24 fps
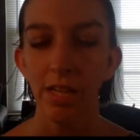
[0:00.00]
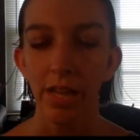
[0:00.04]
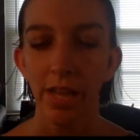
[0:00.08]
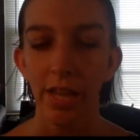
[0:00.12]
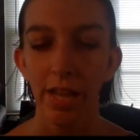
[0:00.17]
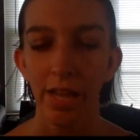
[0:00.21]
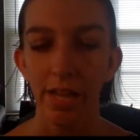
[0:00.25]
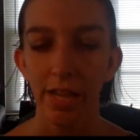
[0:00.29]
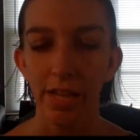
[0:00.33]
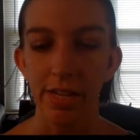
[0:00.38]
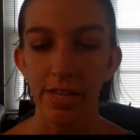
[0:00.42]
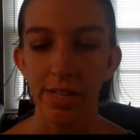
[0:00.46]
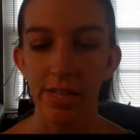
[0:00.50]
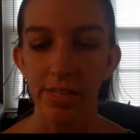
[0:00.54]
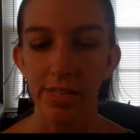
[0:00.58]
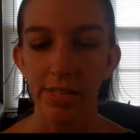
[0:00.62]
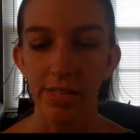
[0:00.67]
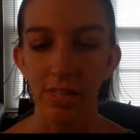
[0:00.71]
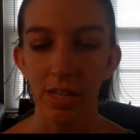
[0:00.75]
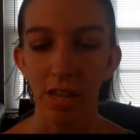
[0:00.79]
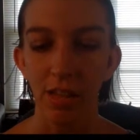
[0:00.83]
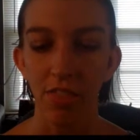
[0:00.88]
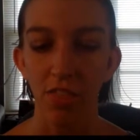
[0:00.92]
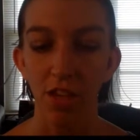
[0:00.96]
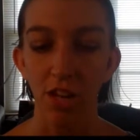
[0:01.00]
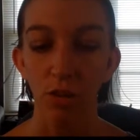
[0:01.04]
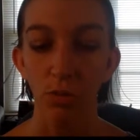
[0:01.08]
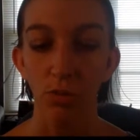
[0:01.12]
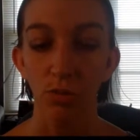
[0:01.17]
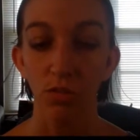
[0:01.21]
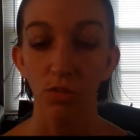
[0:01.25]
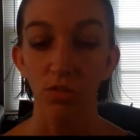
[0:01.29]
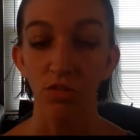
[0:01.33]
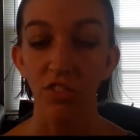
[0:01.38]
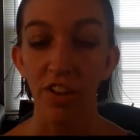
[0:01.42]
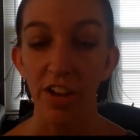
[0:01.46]
And I thought it
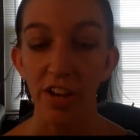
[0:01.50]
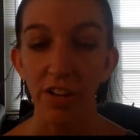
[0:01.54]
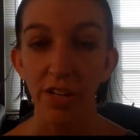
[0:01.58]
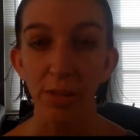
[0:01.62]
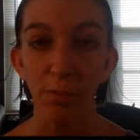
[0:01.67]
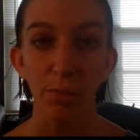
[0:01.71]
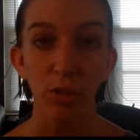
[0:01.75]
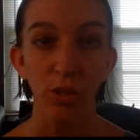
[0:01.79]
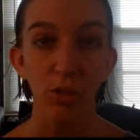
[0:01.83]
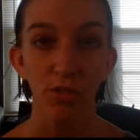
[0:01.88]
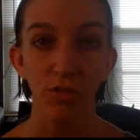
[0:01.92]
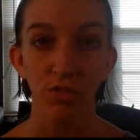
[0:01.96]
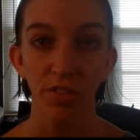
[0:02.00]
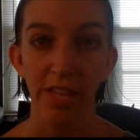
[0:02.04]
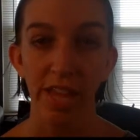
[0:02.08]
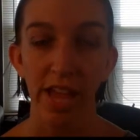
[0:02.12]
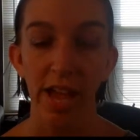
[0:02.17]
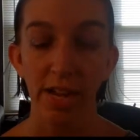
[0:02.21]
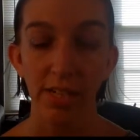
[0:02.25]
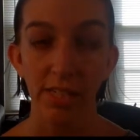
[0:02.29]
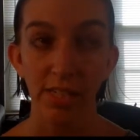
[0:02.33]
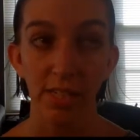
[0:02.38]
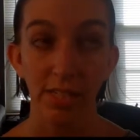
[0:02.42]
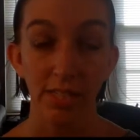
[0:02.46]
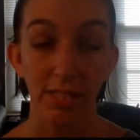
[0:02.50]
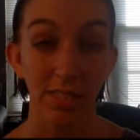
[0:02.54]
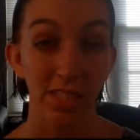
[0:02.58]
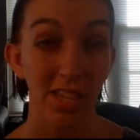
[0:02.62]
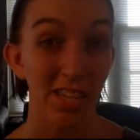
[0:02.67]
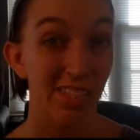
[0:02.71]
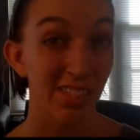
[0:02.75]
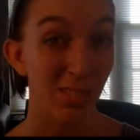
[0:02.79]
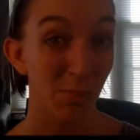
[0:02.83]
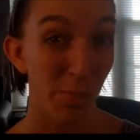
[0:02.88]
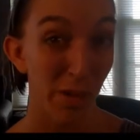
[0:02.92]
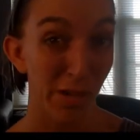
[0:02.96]
was very beautifully acted,
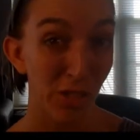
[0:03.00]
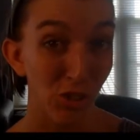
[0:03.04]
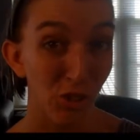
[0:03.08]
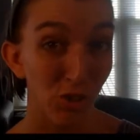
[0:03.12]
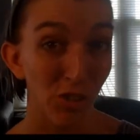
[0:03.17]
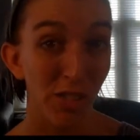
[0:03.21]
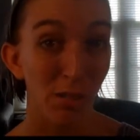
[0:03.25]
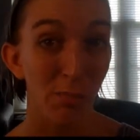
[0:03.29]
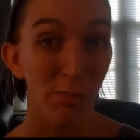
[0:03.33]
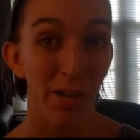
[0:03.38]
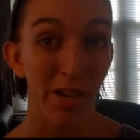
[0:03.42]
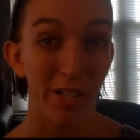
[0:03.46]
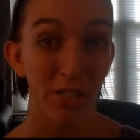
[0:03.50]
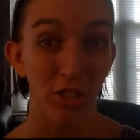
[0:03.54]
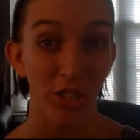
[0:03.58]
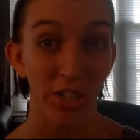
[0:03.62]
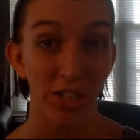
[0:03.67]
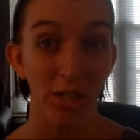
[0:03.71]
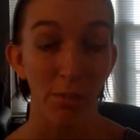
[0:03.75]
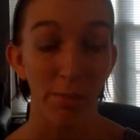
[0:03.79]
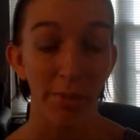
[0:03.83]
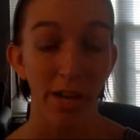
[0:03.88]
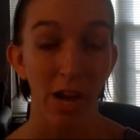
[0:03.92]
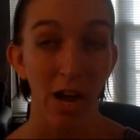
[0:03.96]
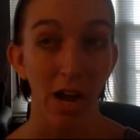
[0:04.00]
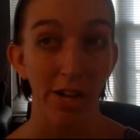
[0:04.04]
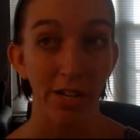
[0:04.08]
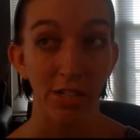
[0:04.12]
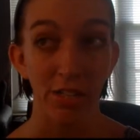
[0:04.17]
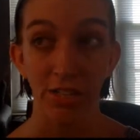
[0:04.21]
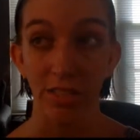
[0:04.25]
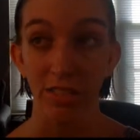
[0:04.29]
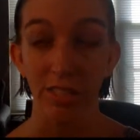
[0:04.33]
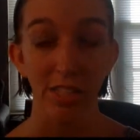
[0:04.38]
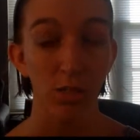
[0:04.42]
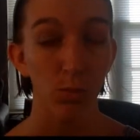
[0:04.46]
especially by Jeremy
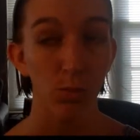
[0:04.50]
Irons.